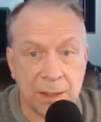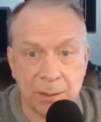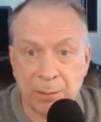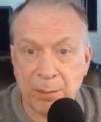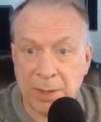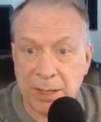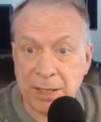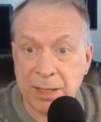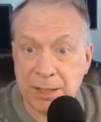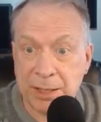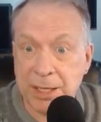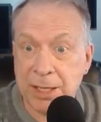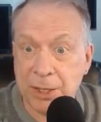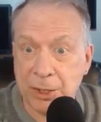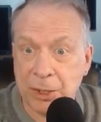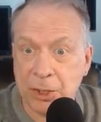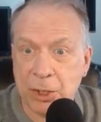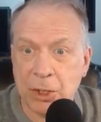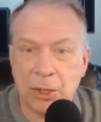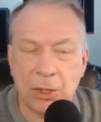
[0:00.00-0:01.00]
but it did
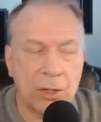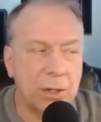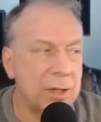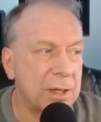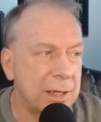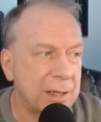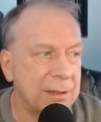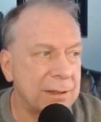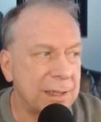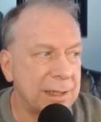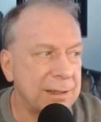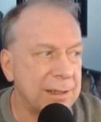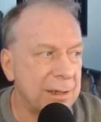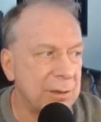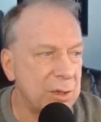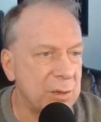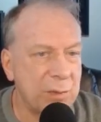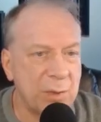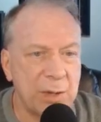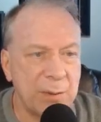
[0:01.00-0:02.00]
occur, and I think that
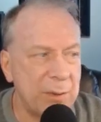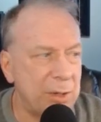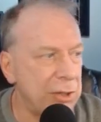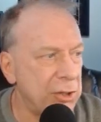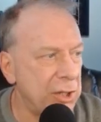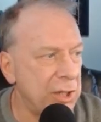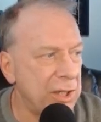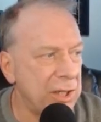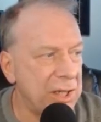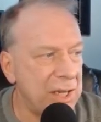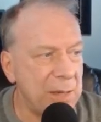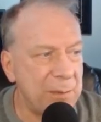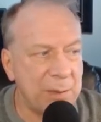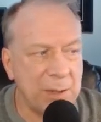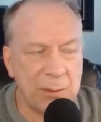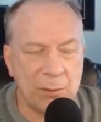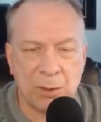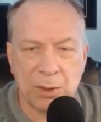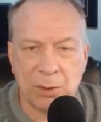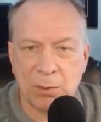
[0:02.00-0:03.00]
was pretty much in
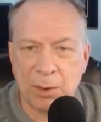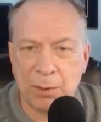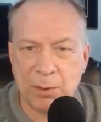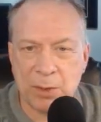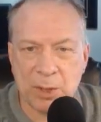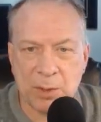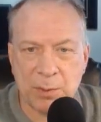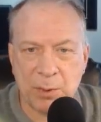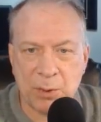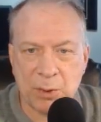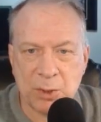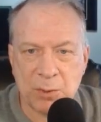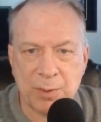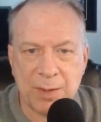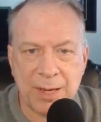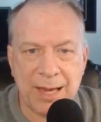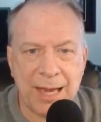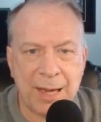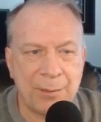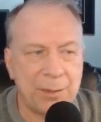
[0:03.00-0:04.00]
keeping with what was supposed to
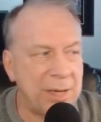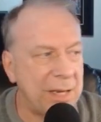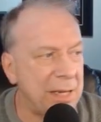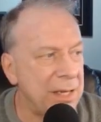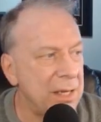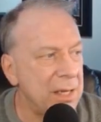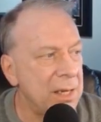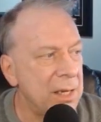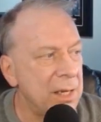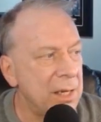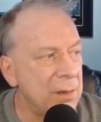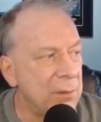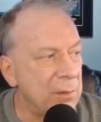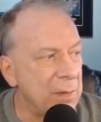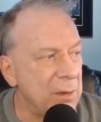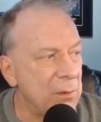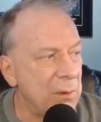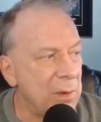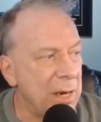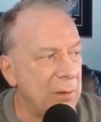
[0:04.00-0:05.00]
be happening.
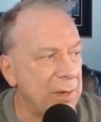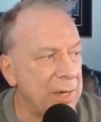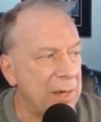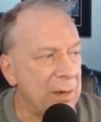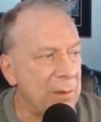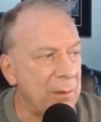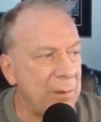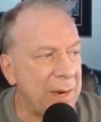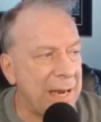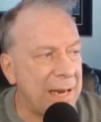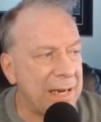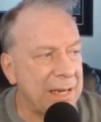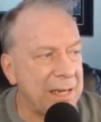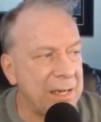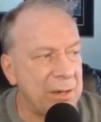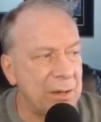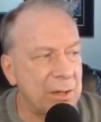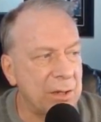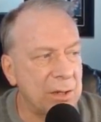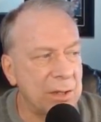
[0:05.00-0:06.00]
Meanwhile, we come back
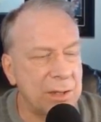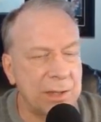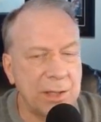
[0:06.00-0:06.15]
here, and